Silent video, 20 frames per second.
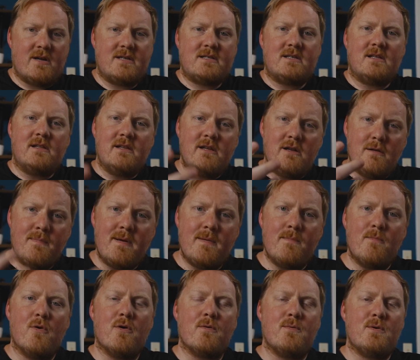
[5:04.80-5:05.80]
is a little bit
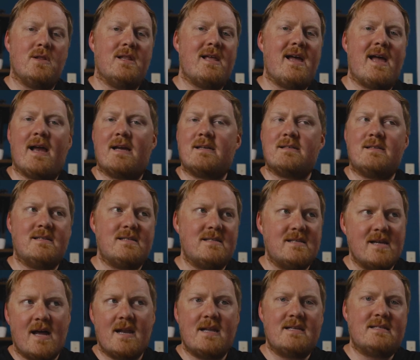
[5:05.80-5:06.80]
more relaxed. It's
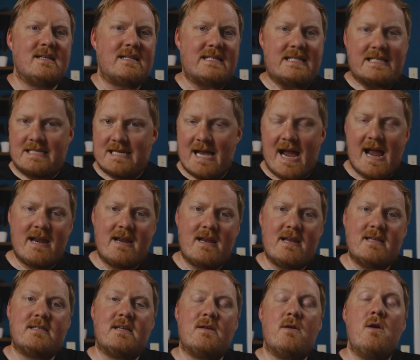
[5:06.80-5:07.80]
not as excited
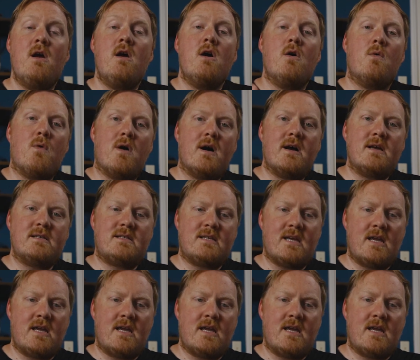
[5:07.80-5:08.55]
as it was.